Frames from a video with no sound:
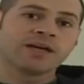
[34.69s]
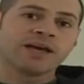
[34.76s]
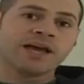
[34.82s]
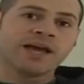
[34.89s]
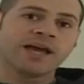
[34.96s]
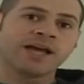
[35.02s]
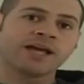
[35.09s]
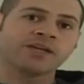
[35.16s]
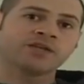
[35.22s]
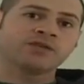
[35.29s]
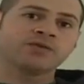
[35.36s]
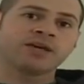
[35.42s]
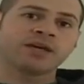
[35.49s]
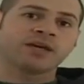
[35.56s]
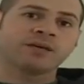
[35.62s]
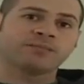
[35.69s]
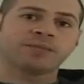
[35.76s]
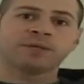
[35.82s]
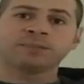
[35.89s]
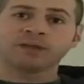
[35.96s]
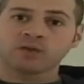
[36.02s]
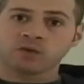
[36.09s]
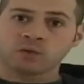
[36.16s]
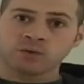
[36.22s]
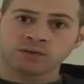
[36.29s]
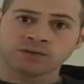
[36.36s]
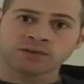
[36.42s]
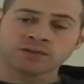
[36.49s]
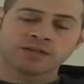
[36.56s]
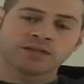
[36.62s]
and you get a beeping
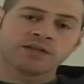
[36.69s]
noise.